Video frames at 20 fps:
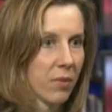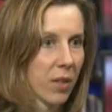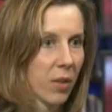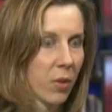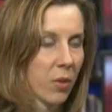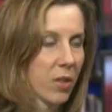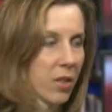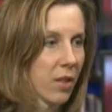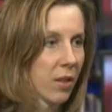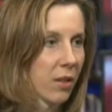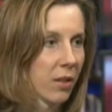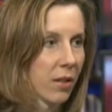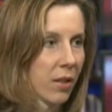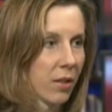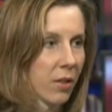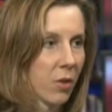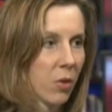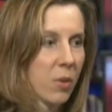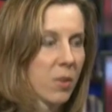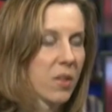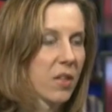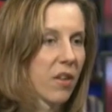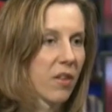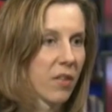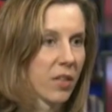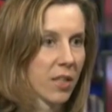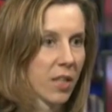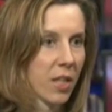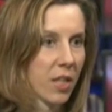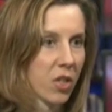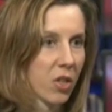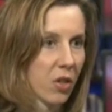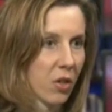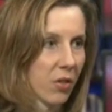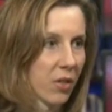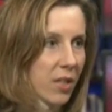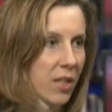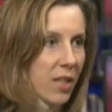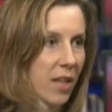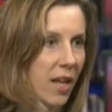there was an enormous amount of attention
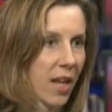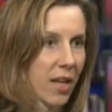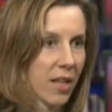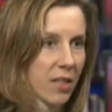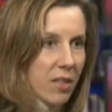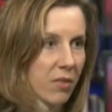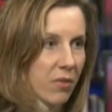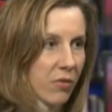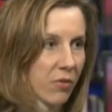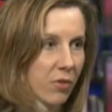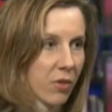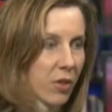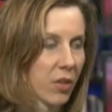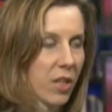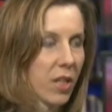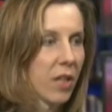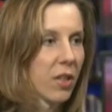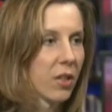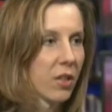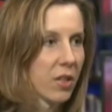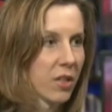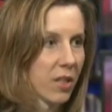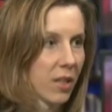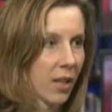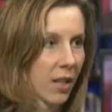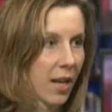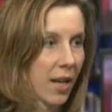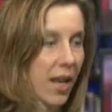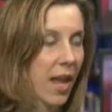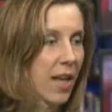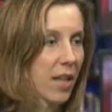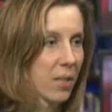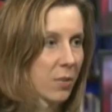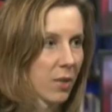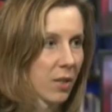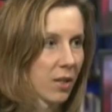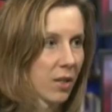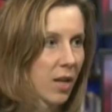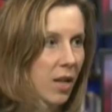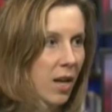on this case for years and has
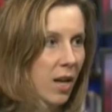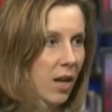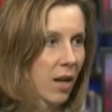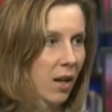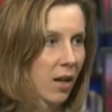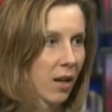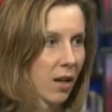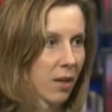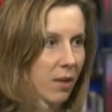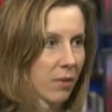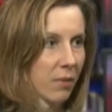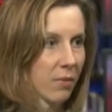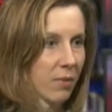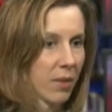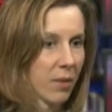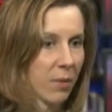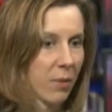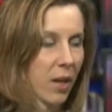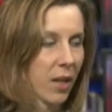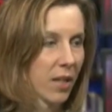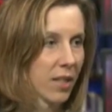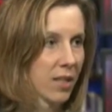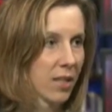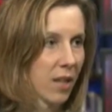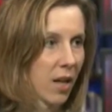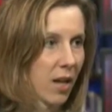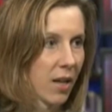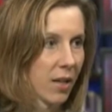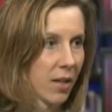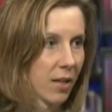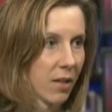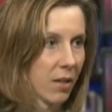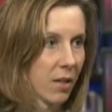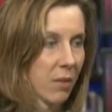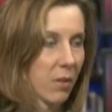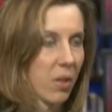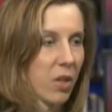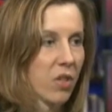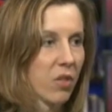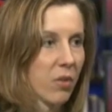been in Pakistan and
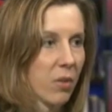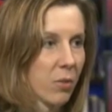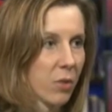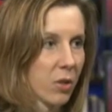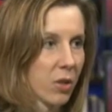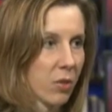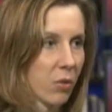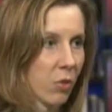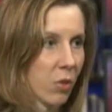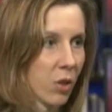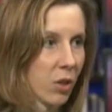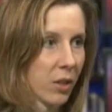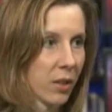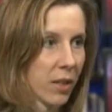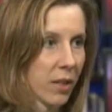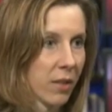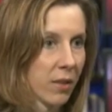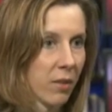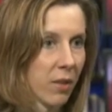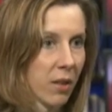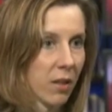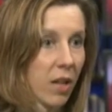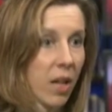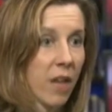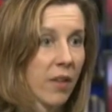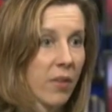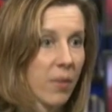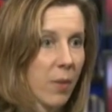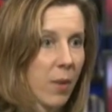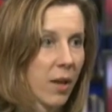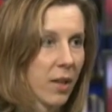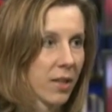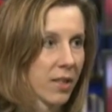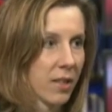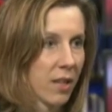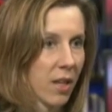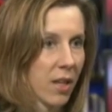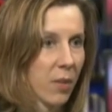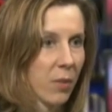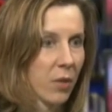in much of the Muslim world. And a lot of the
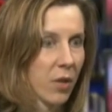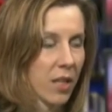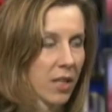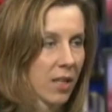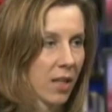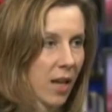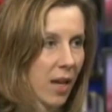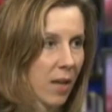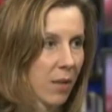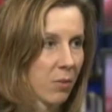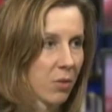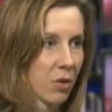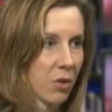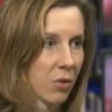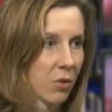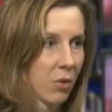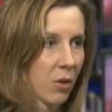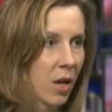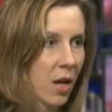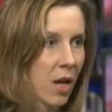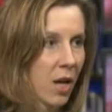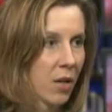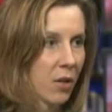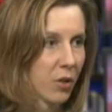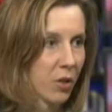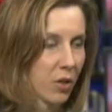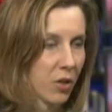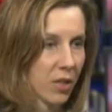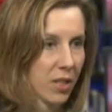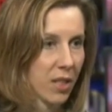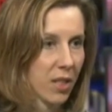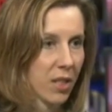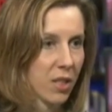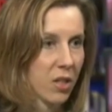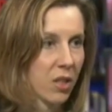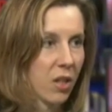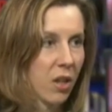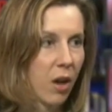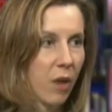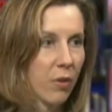Pakistani press came to New York City
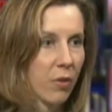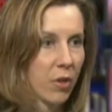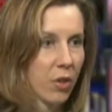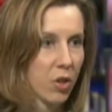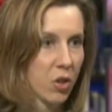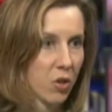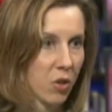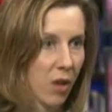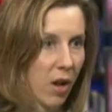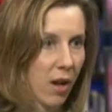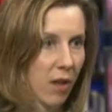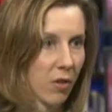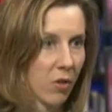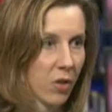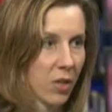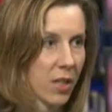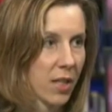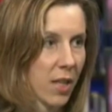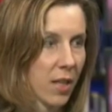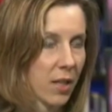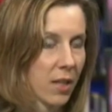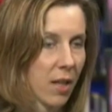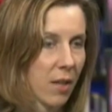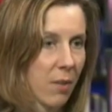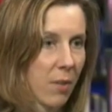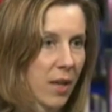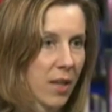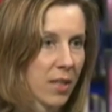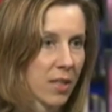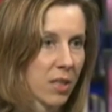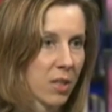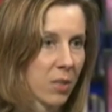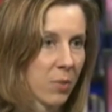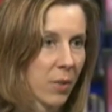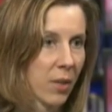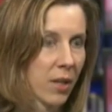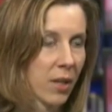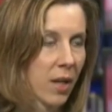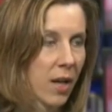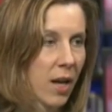to cover the trial on a day-to-day basis.
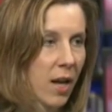But